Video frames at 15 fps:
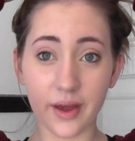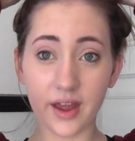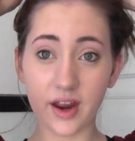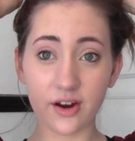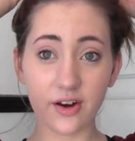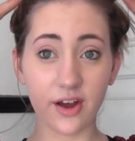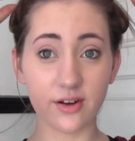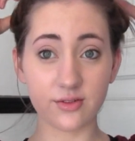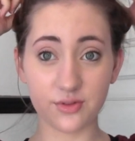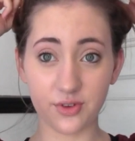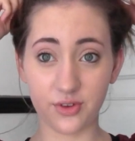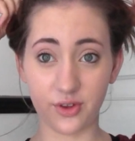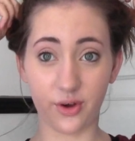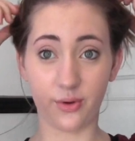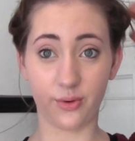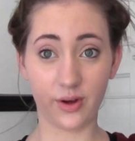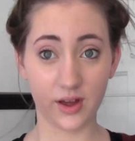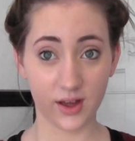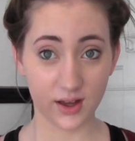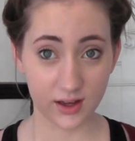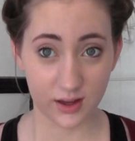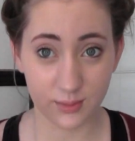hair down, so
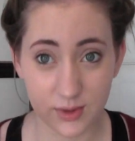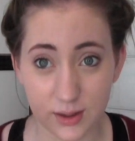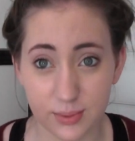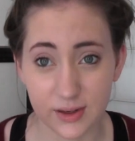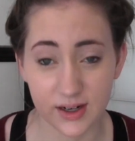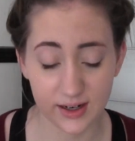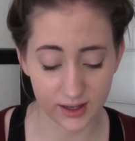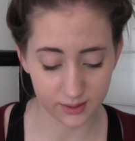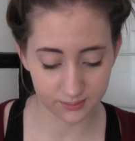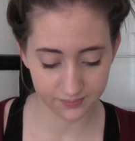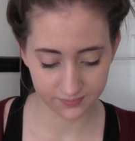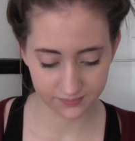I'm going to put it up.